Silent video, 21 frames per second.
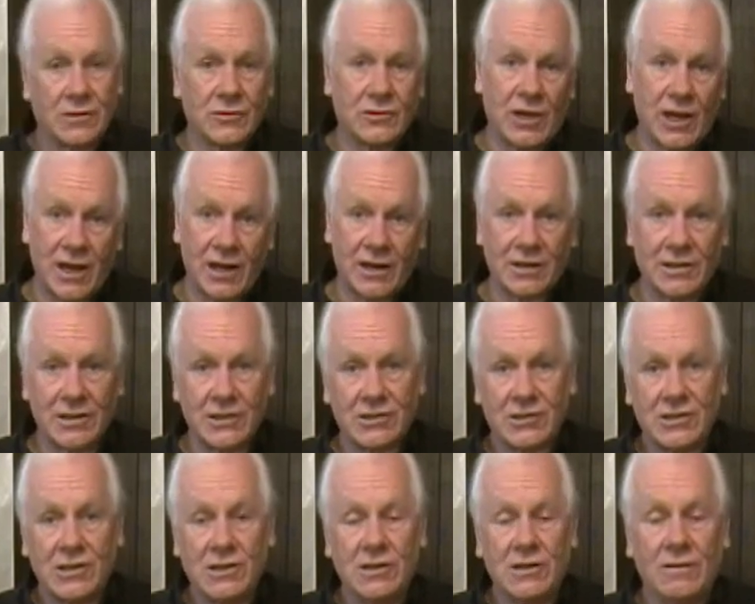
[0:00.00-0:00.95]
Canada,
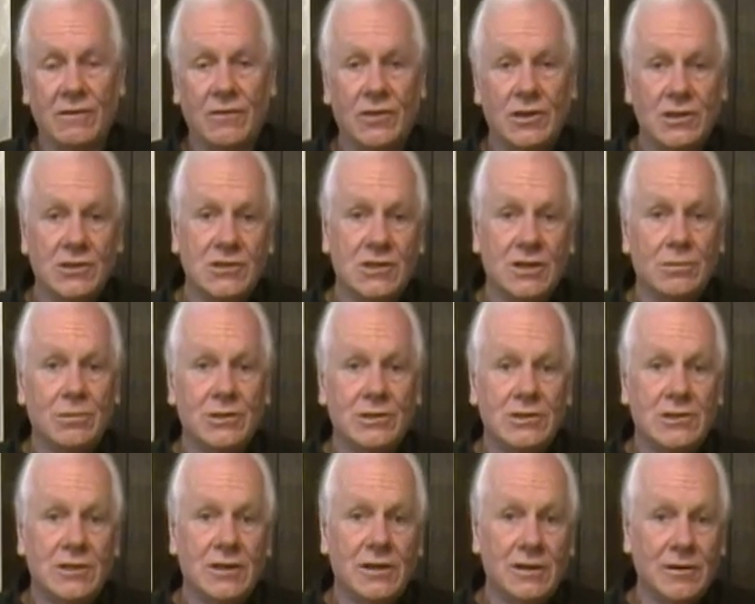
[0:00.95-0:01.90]
CTV,
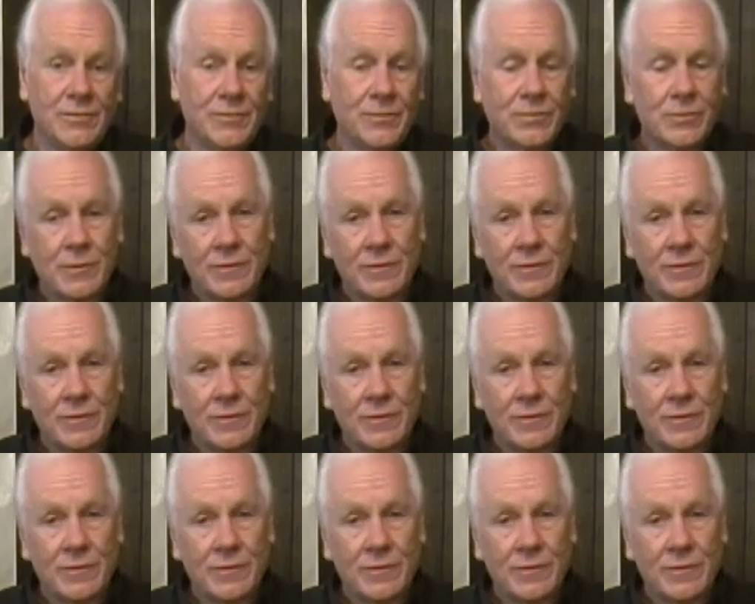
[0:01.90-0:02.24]
CBC.